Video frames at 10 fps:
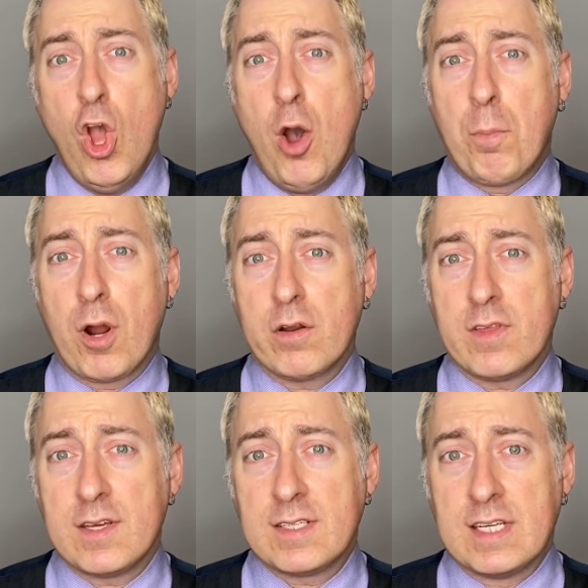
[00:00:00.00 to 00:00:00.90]
Part of
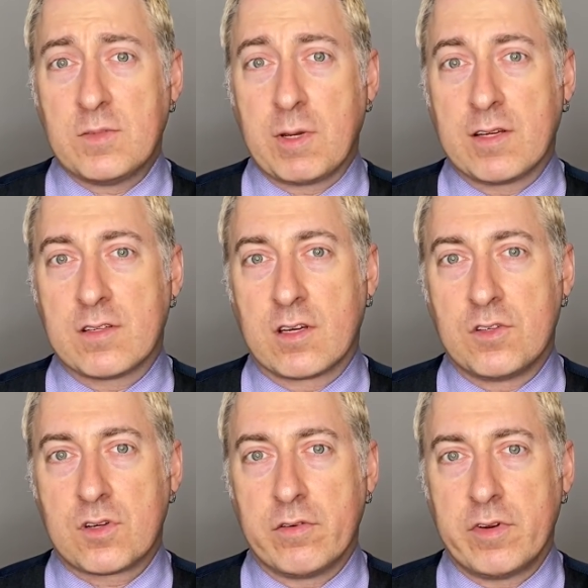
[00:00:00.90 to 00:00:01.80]
this is because the
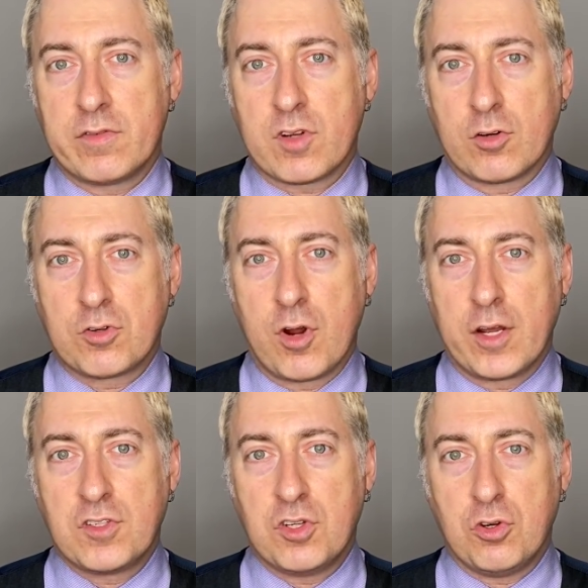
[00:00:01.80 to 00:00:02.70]
Conservatives are
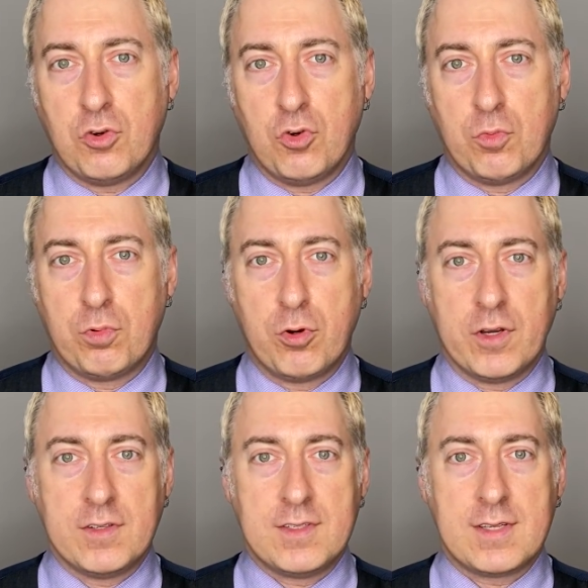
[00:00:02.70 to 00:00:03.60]
trying to
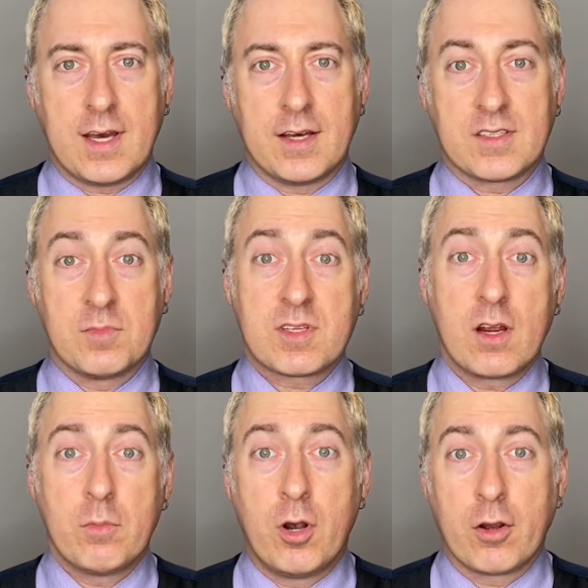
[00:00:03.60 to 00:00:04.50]
put some
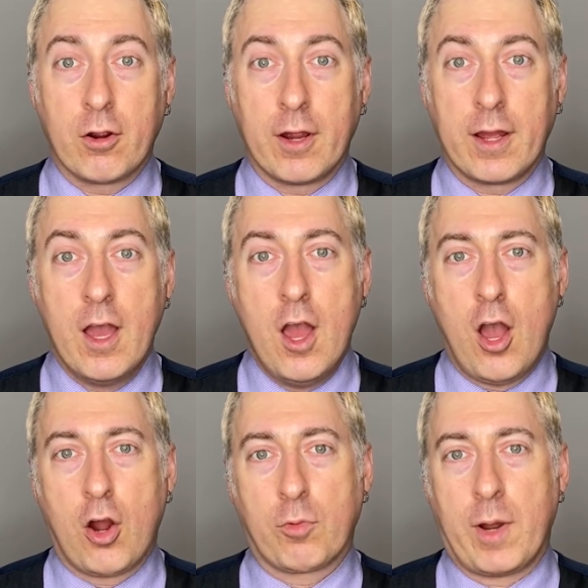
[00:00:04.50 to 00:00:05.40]
scaremongering
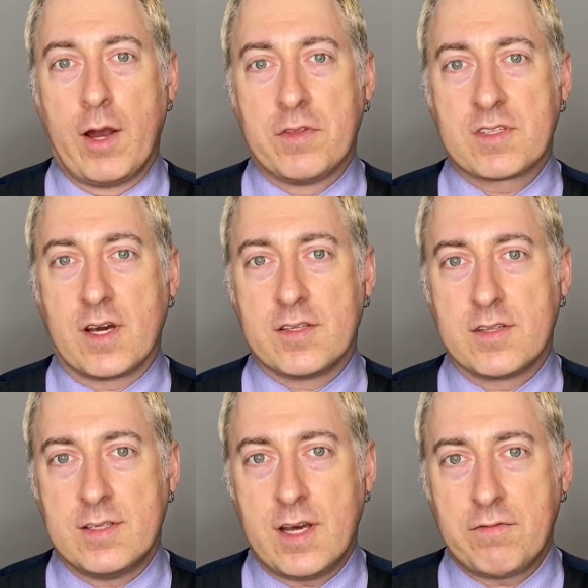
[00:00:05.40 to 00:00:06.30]
around the size of
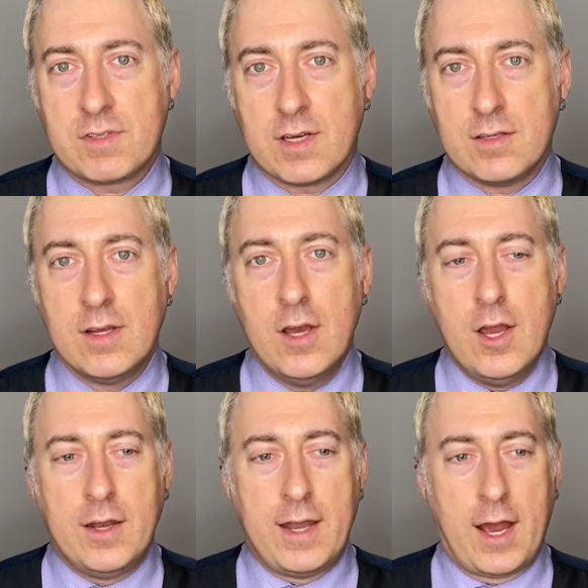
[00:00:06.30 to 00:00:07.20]
the deficit.
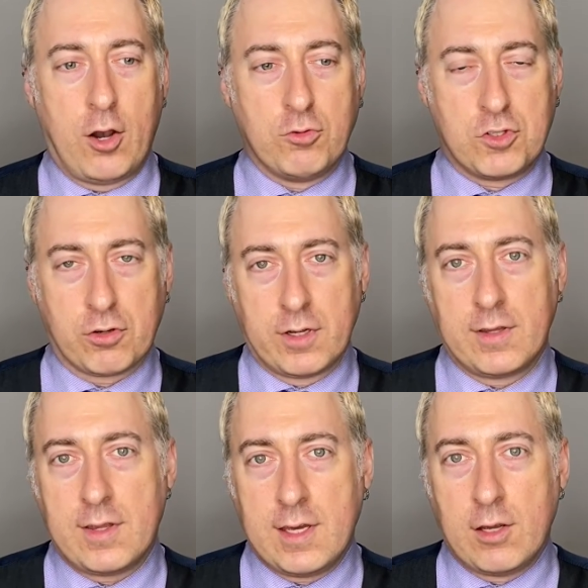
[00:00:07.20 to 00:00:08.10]
Now,
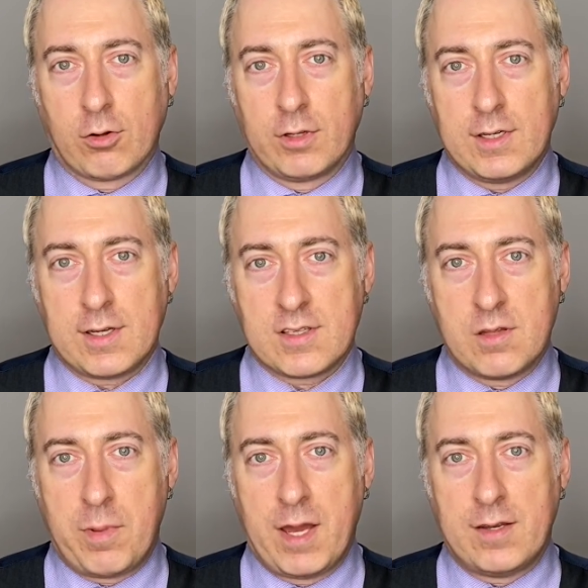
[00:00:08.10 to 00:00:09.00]
during the early days of
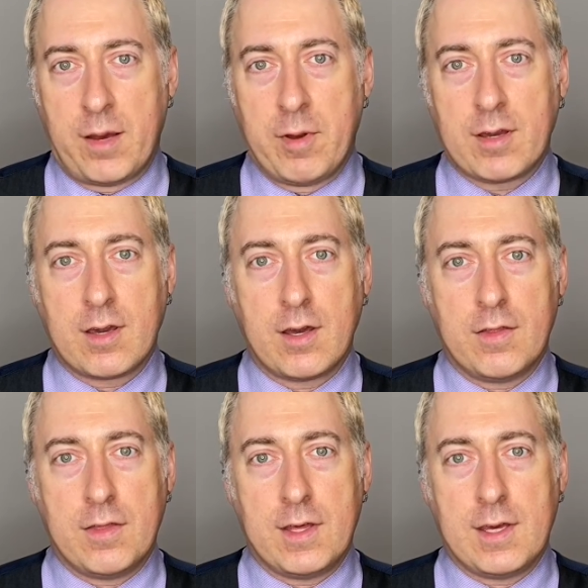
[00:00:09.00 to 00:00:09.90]
the pandemic,
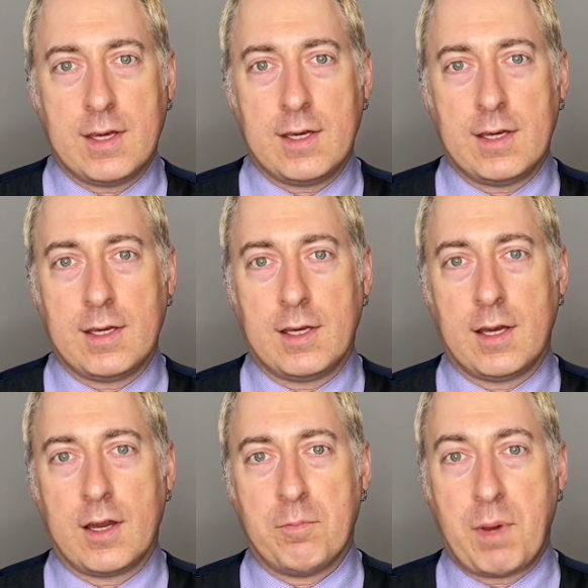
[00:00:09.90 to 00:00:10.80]

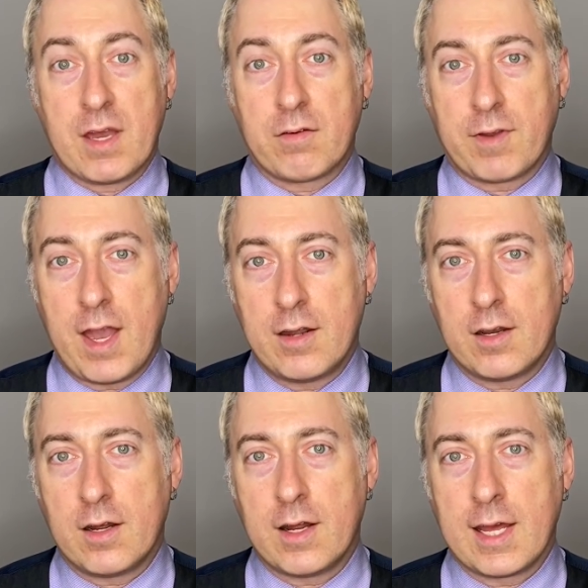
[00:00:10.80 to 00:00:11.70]
the Bank of
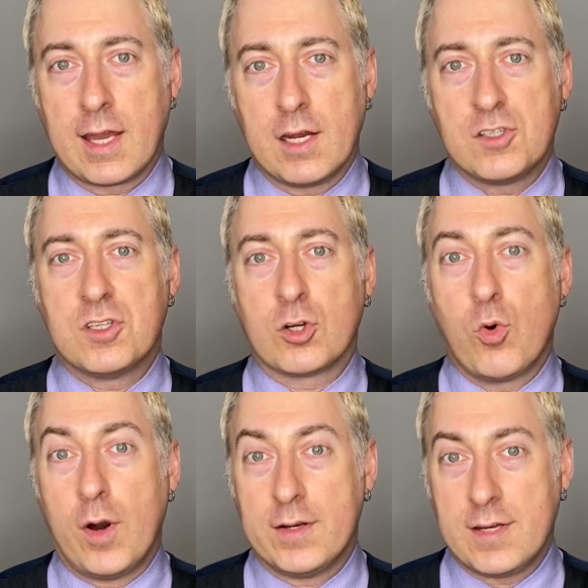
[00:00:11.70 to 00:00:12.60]
Canada engaged in
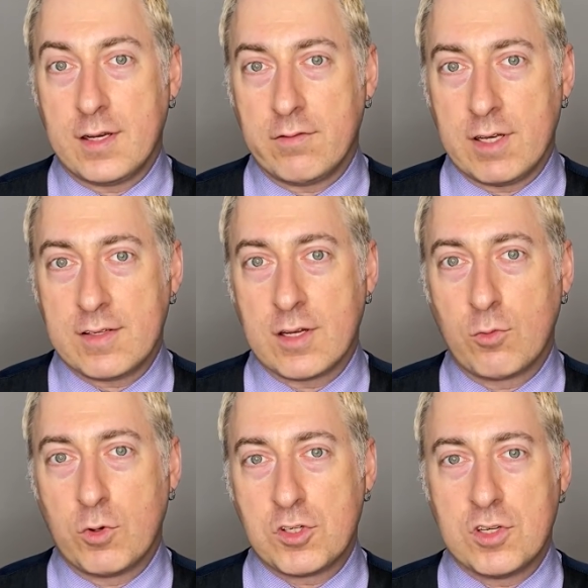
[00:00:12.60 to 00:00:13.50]
quantitative easing,
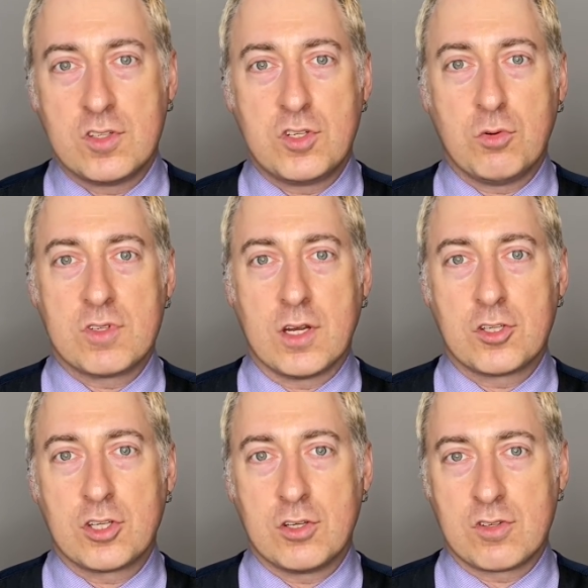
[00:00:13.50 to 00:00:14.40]
which is to
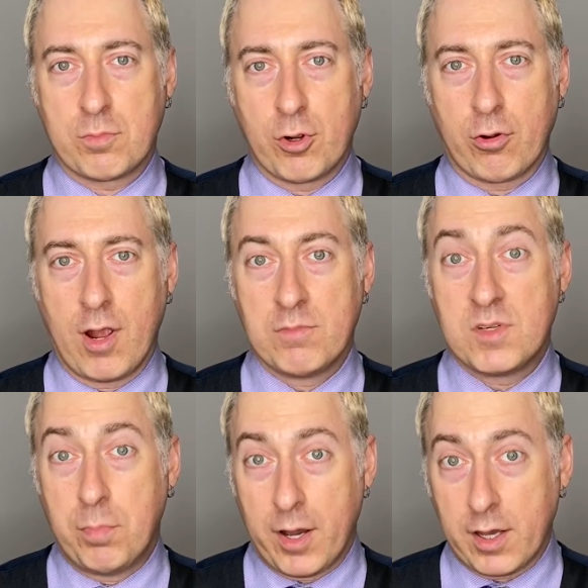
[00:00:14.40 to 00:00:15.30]
essentially use a program to
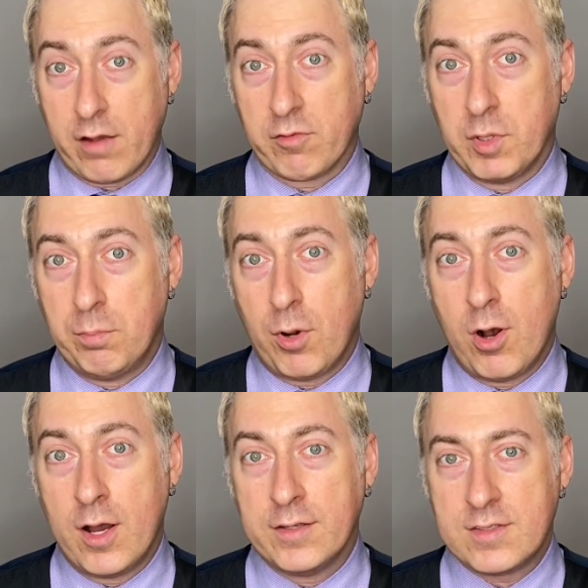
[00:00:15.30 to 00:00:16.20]
buy government
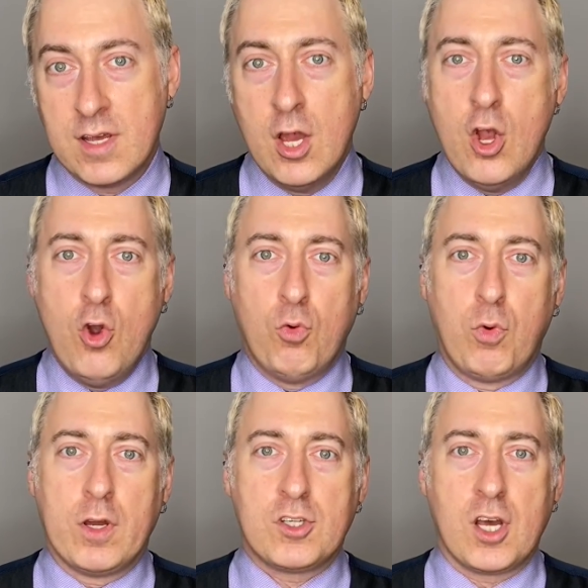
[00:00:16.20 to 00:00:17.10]
bonds,
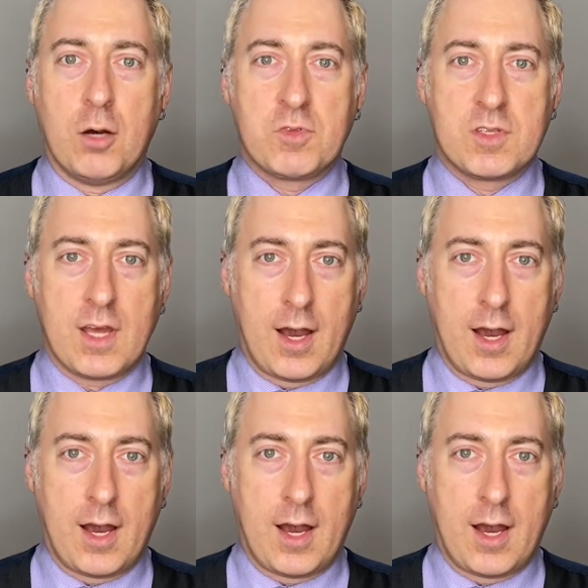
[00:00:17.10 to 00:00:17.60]
which helps